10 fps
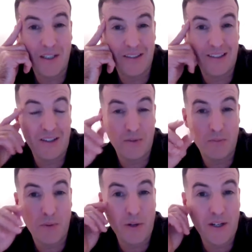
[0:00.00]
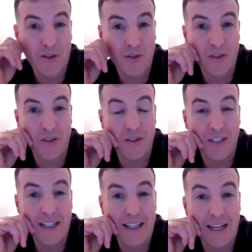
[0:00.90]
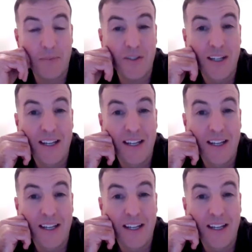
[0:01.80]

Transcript: because your your pressure is on your kneecaps.